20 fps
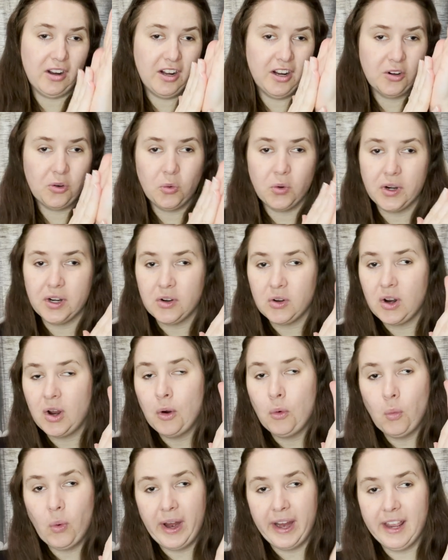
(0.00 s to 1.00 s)
awkward
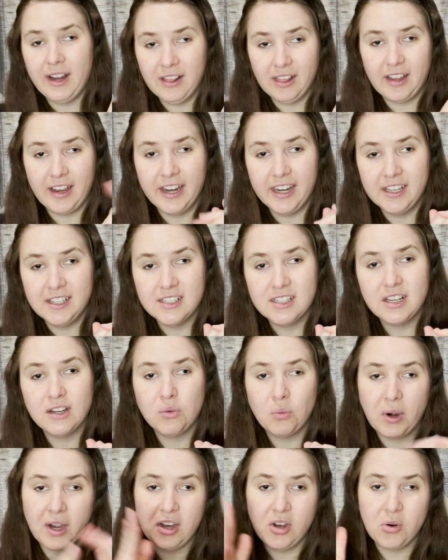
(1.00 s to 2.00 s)
white lines
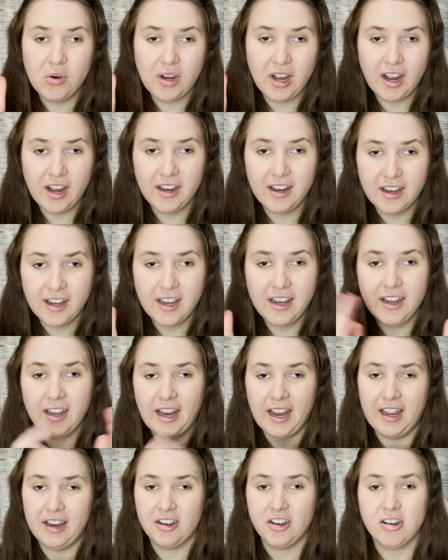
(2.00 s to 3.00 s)
where you cut
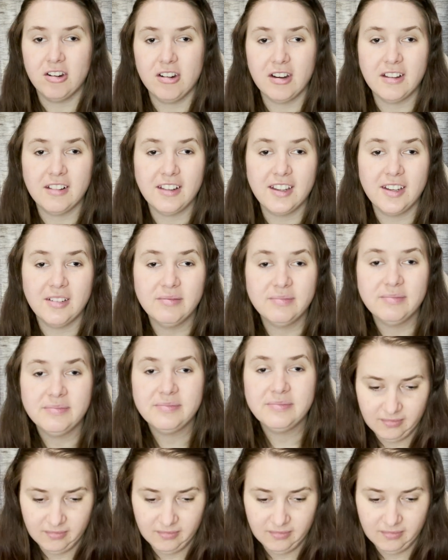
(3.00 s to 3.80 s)
inaccurately.